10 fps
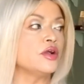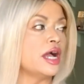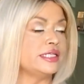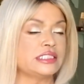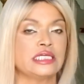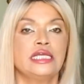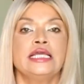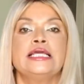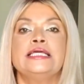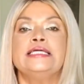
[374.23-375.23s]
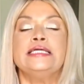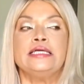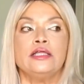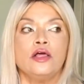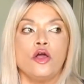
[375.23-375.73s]
you guys.
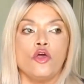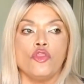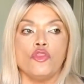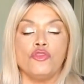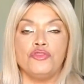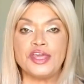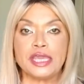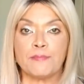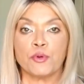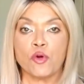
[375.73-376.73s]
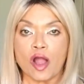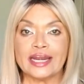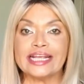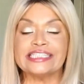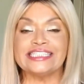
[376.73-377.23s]
The
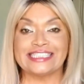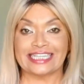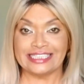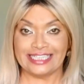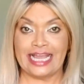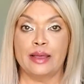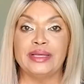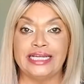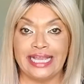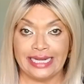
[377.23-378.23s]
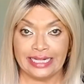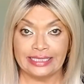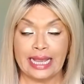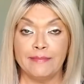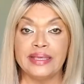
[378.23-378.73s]
product is contaminated.
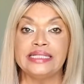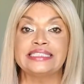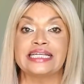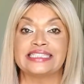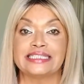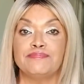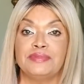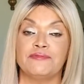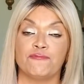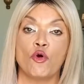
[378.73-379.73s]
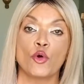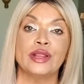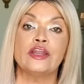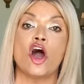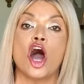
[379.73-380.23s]
That means that some
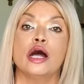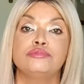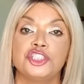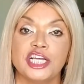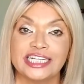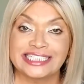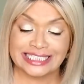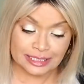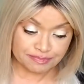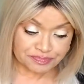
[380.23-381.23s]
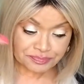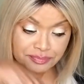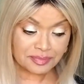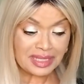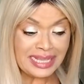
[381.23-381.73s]
foreign objects
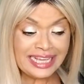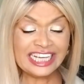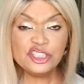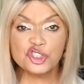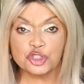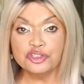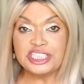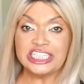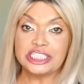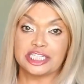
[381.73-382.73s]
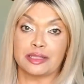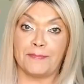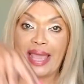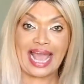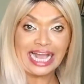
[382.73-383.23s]
entered into the
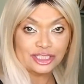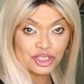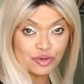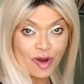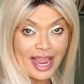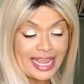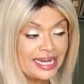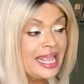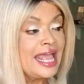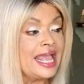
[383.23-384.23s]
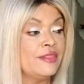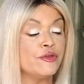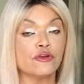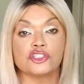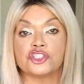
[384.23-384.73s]
batch, right? And
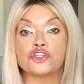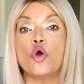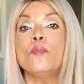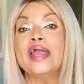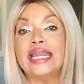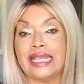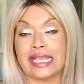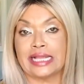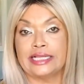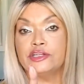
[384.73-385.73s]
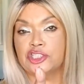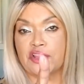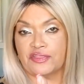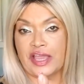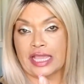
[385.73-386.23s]
there are so many. Here's
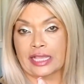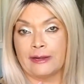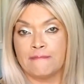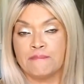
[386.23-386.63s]
the thing.